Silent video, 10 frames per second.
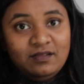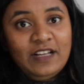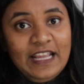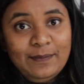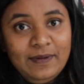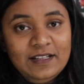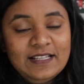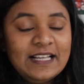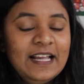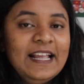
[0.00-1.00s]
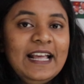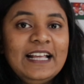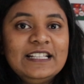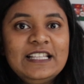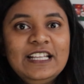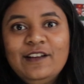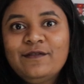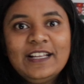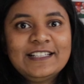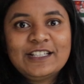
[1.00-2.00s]
cables and see
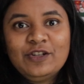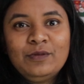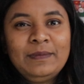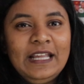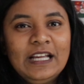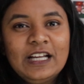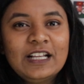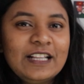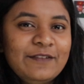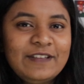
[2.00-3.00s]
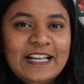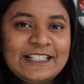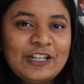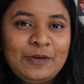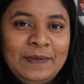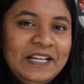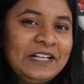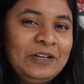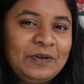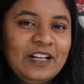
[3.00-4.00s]
if that's gonna make
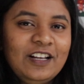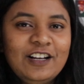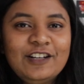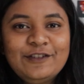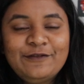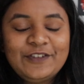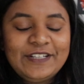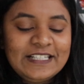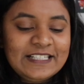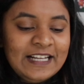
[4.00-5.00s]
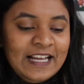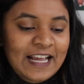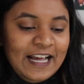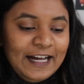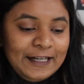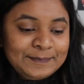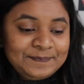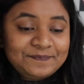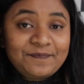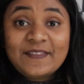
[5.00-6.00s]
it look a little different.
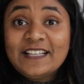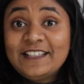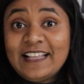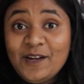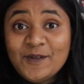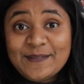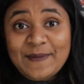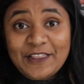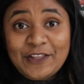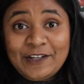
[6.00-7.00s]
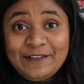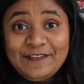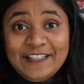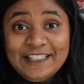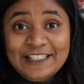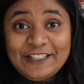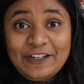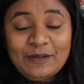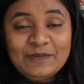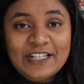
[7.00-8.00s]
So that was my third finished
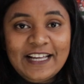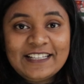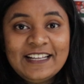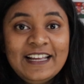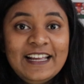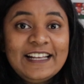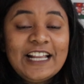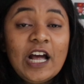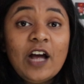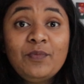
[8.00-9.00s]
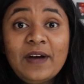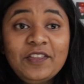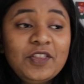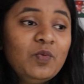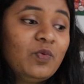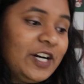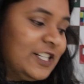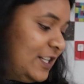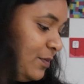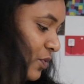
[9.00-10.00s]
object. Now about the
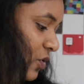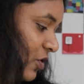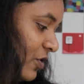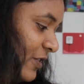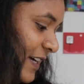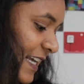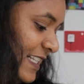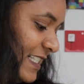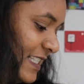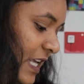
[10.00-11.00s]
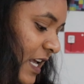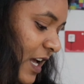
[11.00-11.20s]
works in progress,